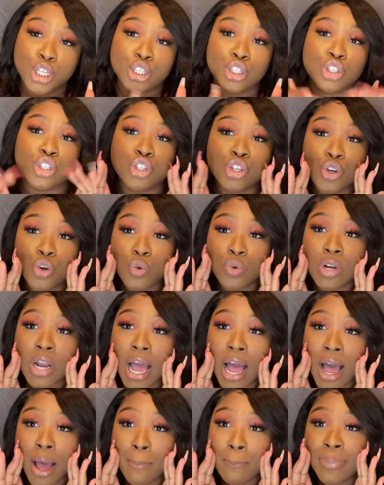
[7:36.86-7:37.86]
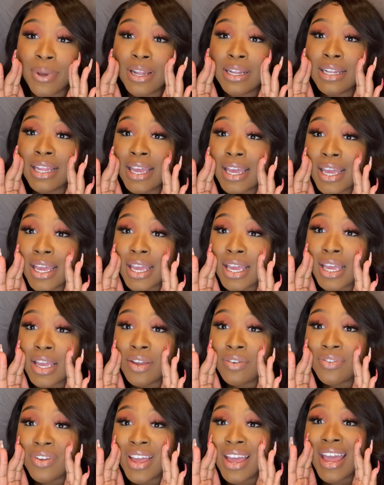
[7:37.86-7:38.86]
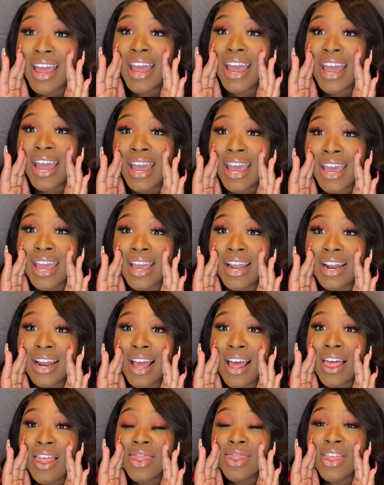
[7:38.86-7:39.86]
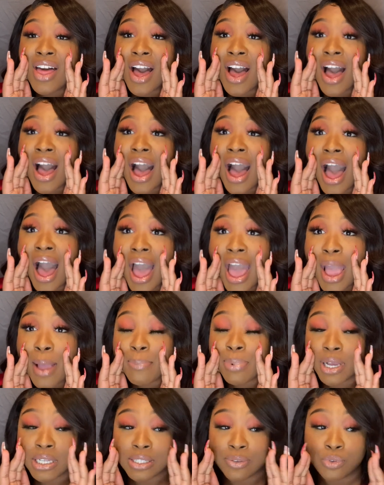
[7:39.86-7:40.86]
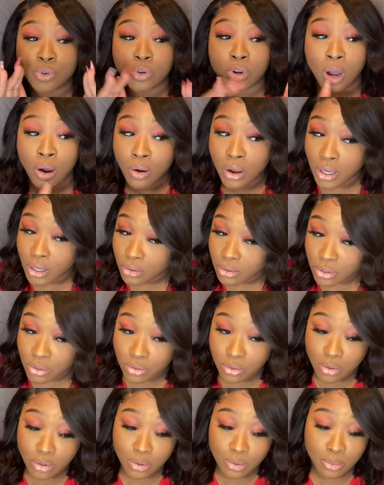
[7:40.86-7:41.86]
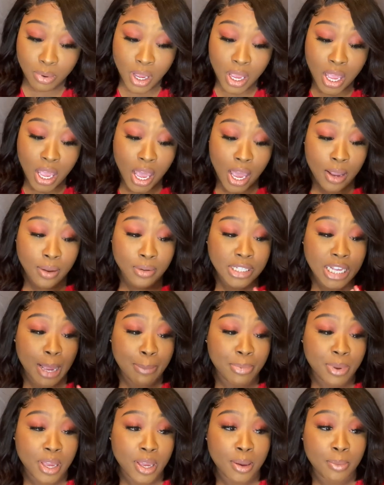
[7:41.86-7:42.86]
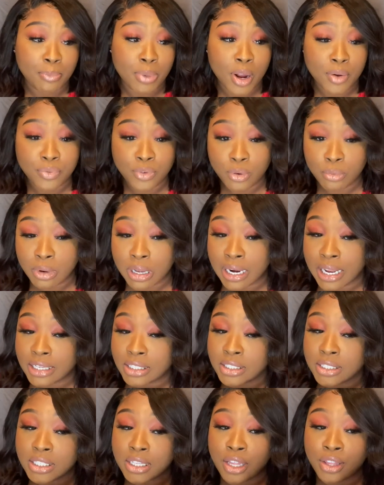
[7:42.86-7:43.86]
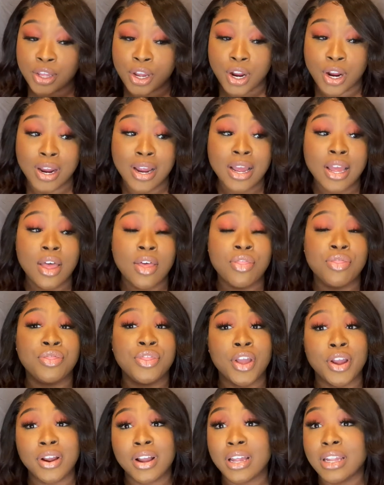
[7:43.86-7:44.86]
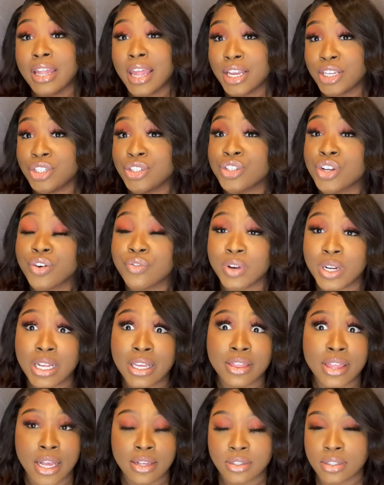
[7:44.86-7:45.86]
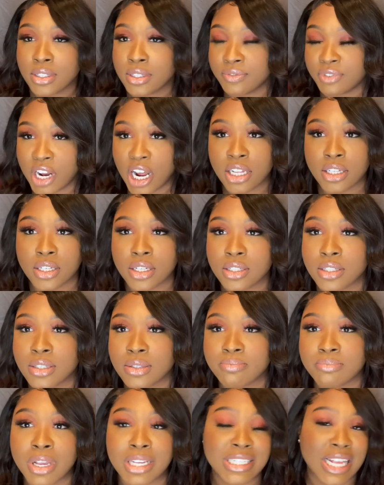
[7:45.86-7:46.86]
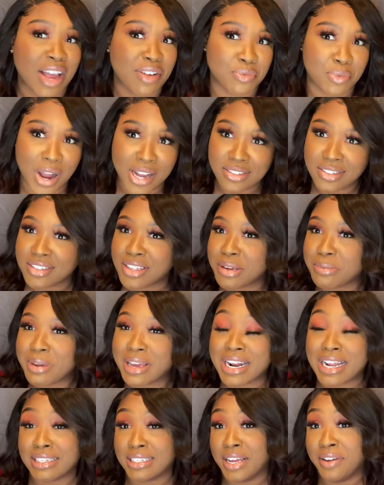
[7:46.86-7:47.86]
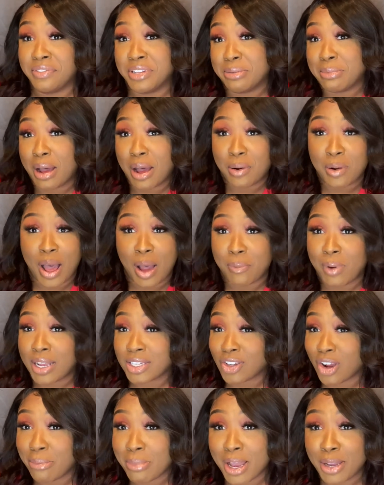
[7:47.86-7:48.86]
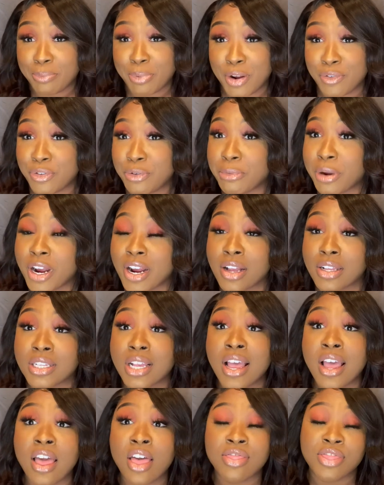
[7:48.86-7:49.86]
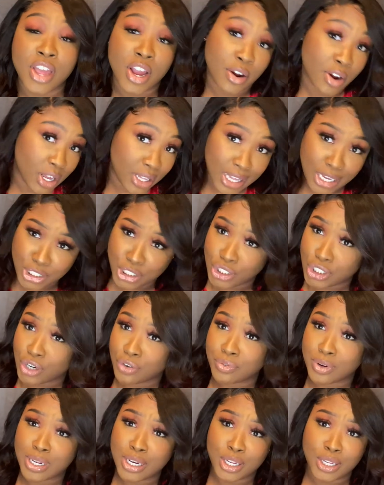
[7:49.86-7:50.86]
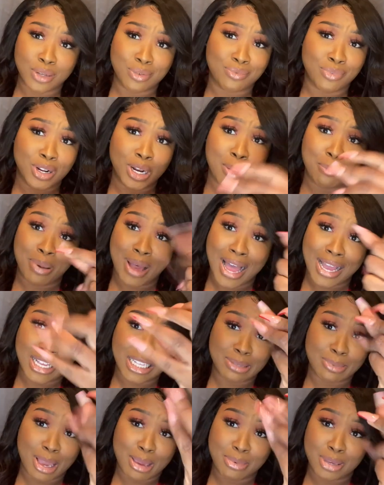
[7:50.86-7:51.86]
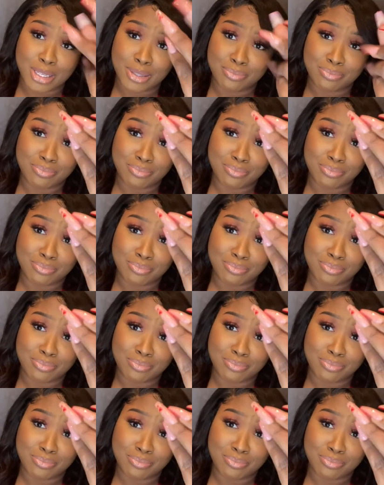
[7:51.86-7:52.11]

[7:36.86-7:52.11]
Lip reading: Do not believe in the hype, because if you go on YouTube and you type in perfume collections, and their collections are running thousands of dollars, because I've watched them and I love them. I watch all my perfume girls. Their collections are running pockets, baby.